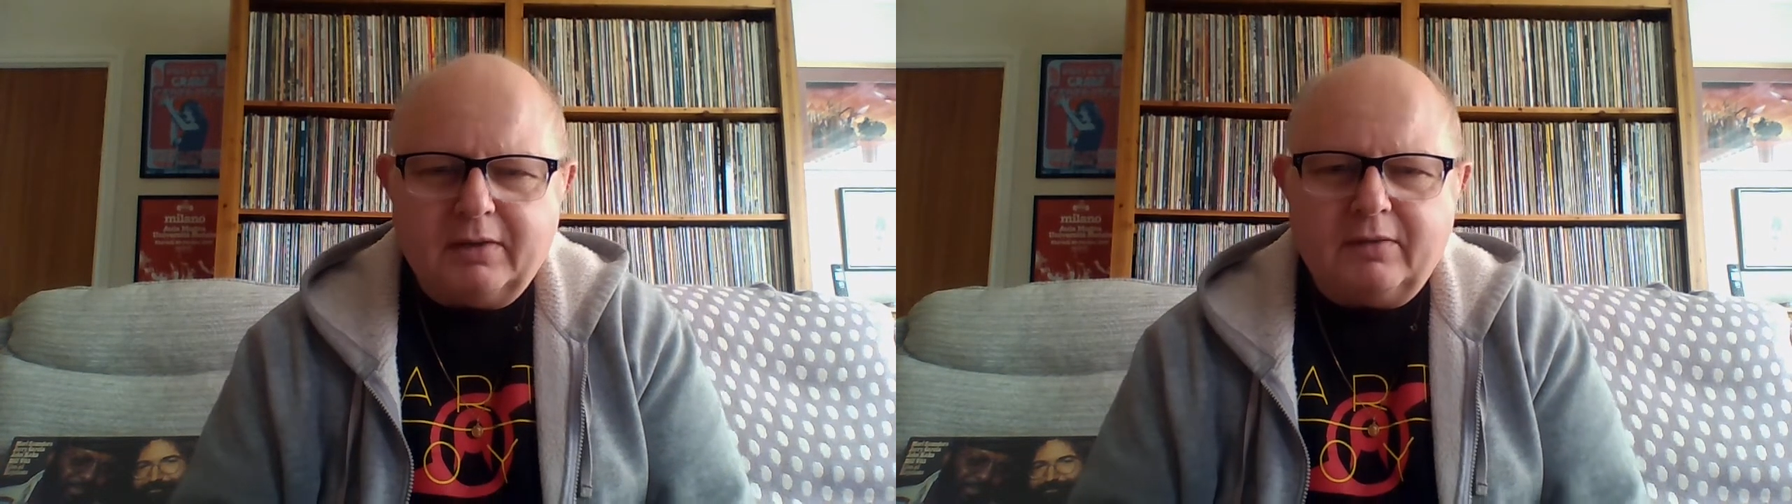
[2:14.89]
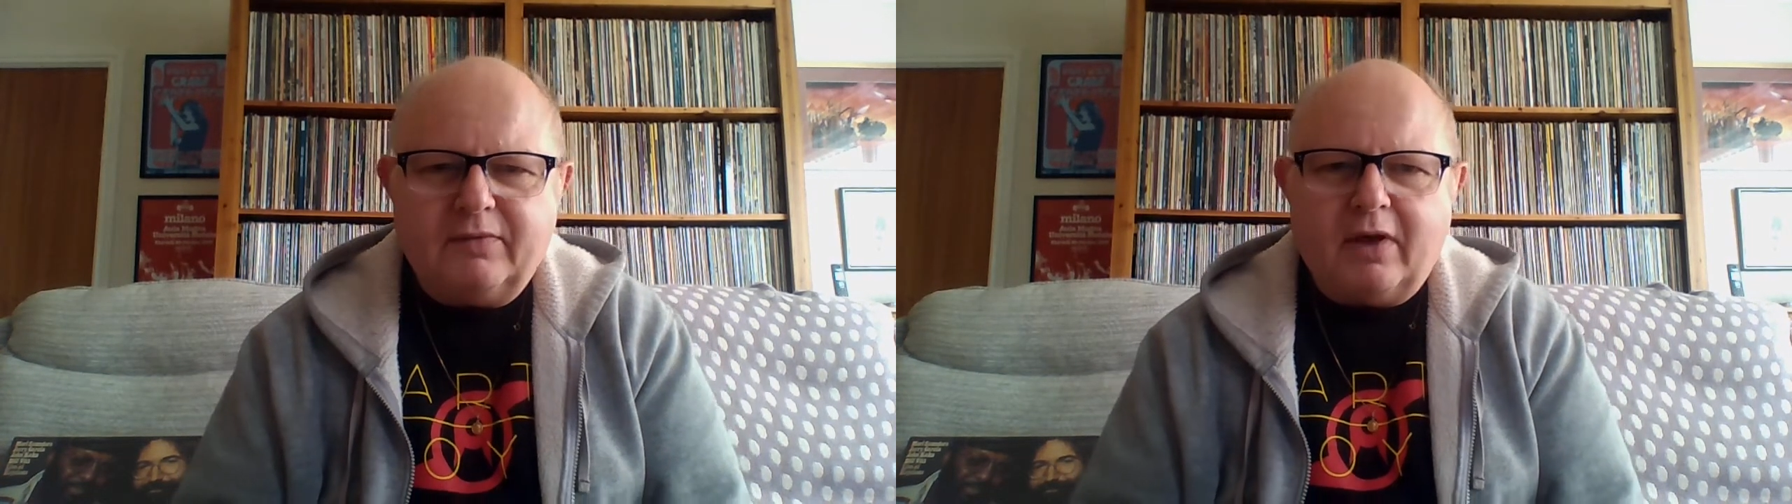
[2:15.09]

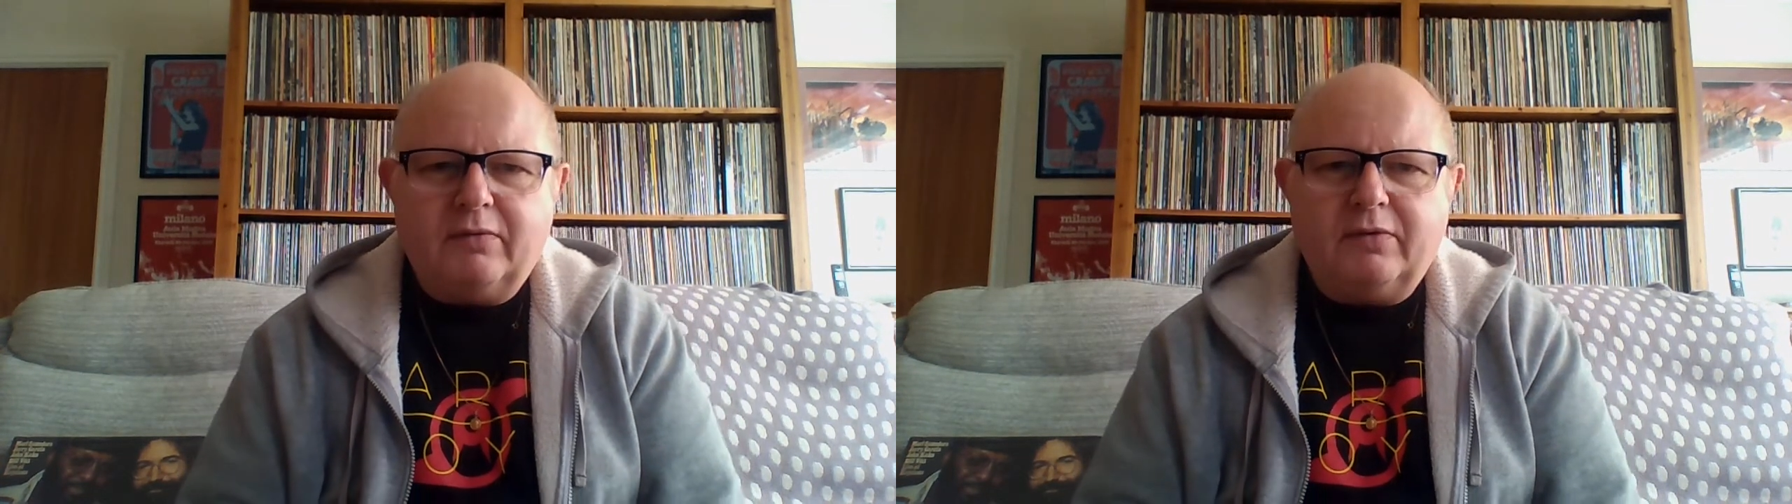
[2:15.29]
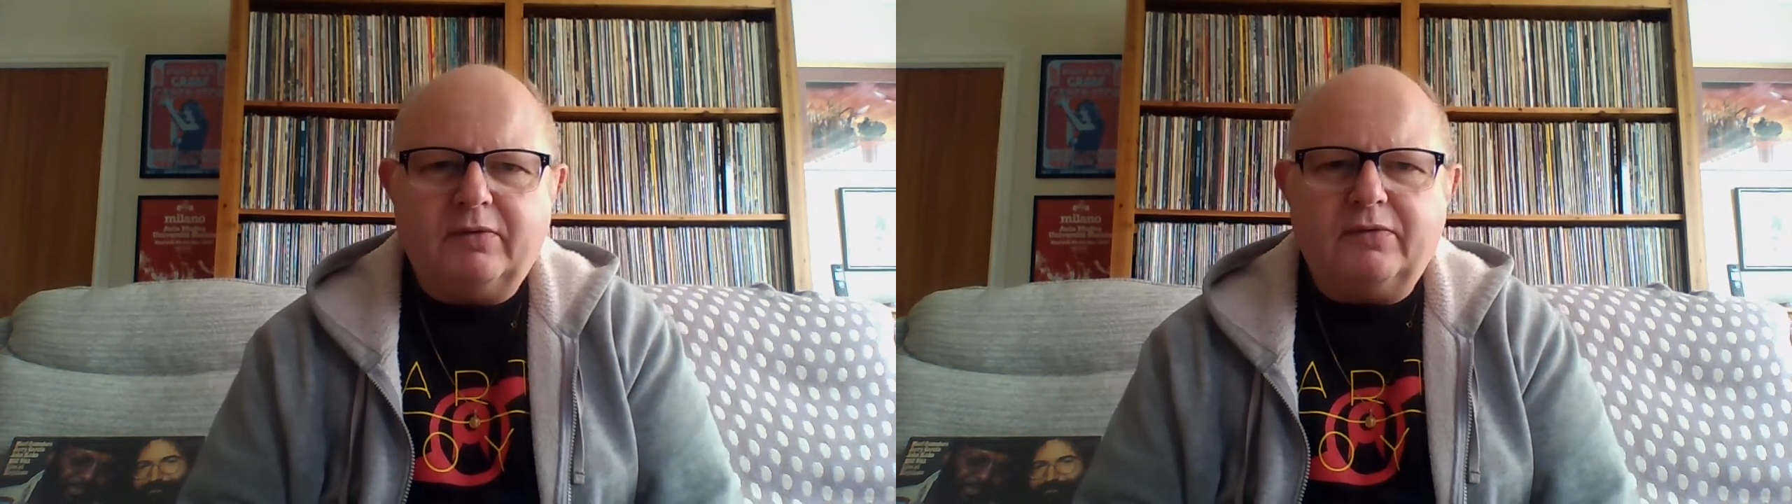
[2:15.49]
The
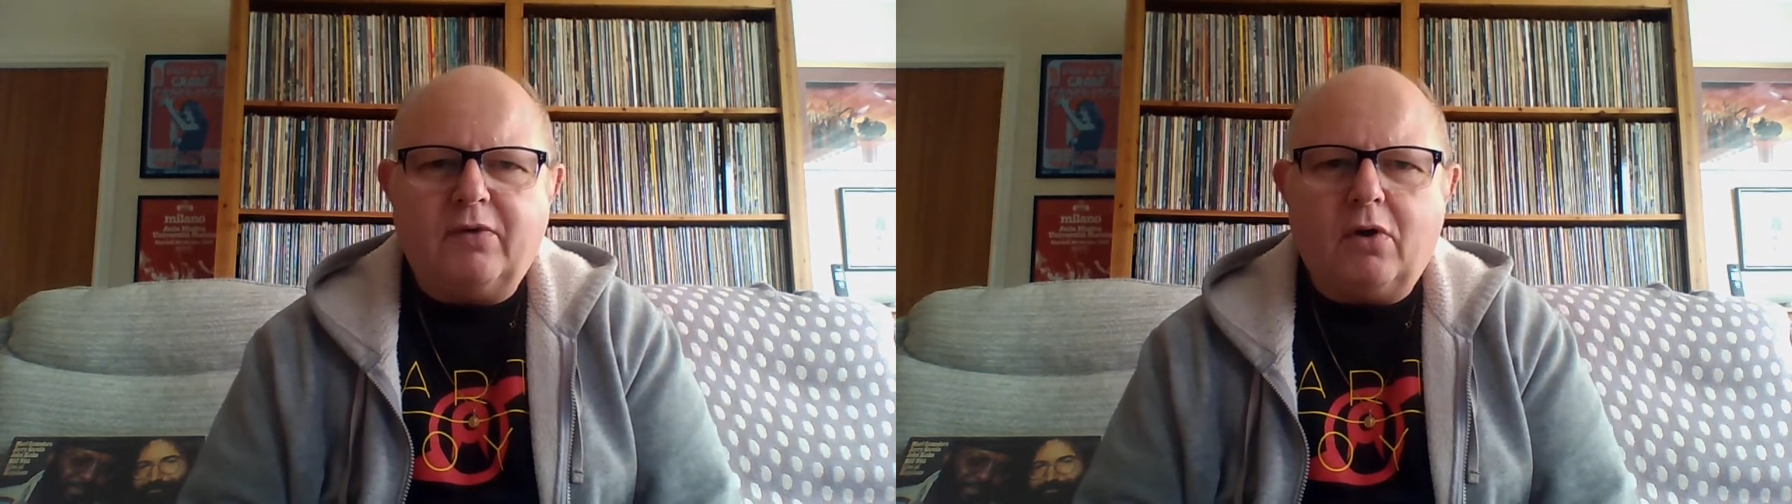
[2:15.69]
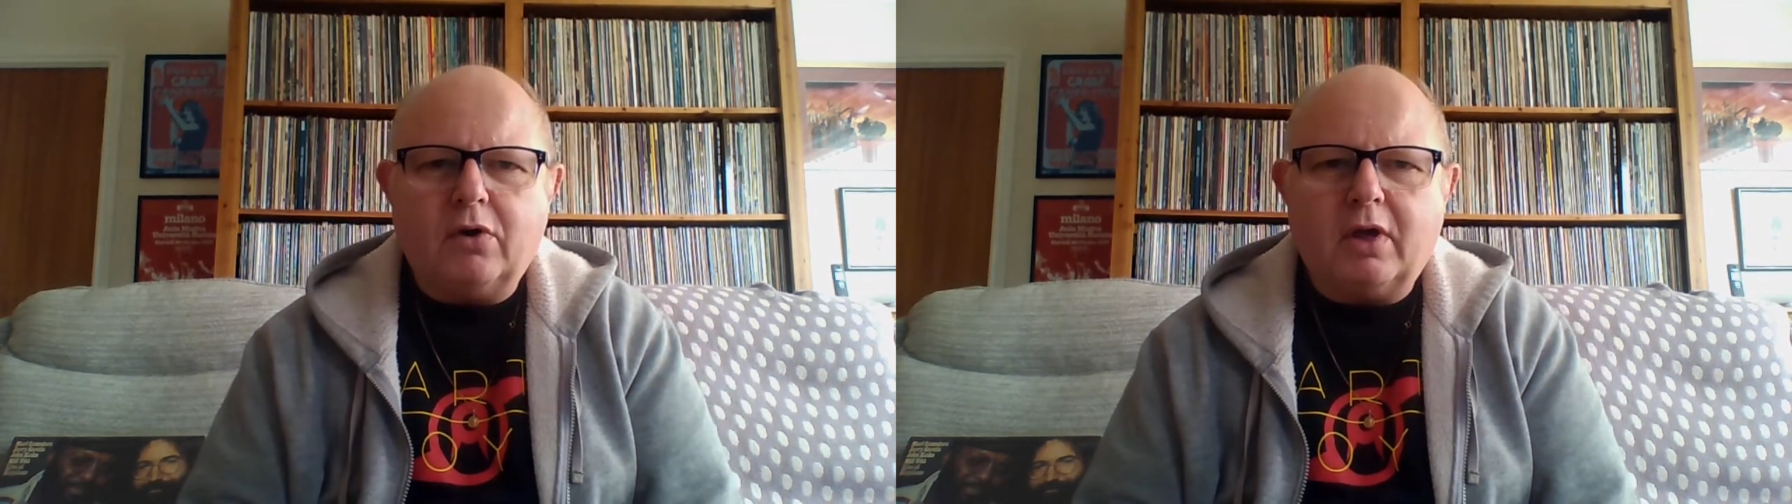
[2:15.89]
Velvet
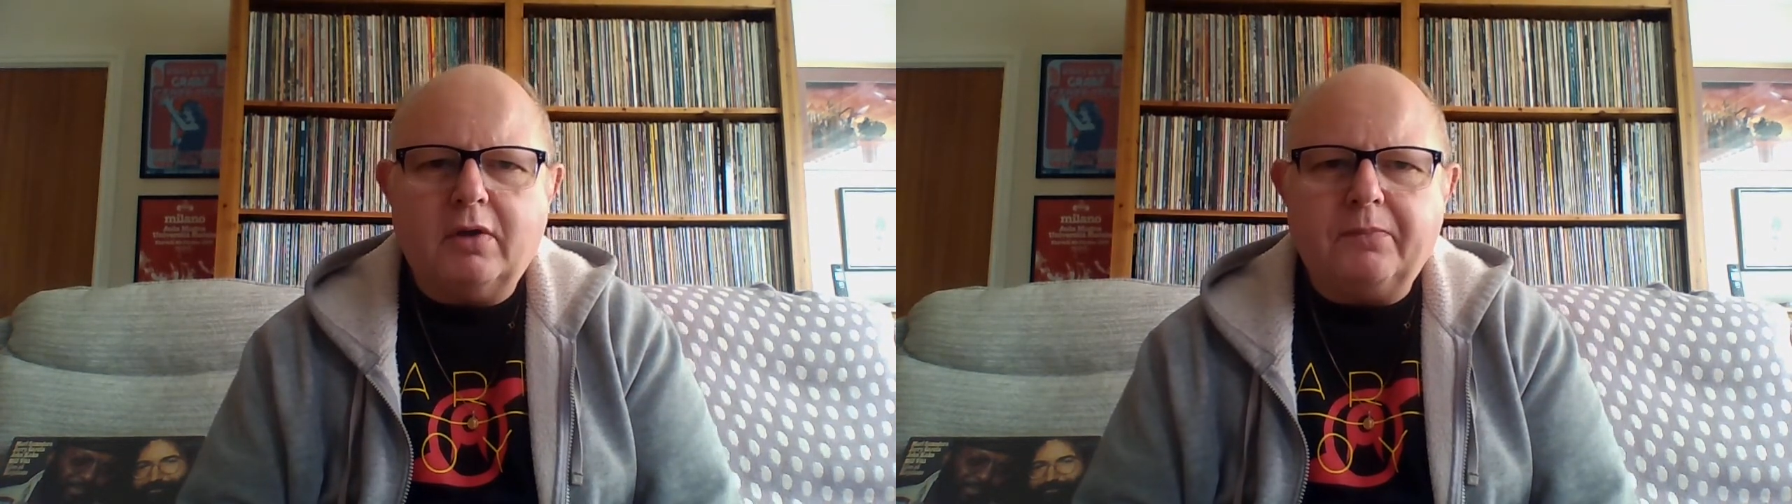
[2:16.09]
Fog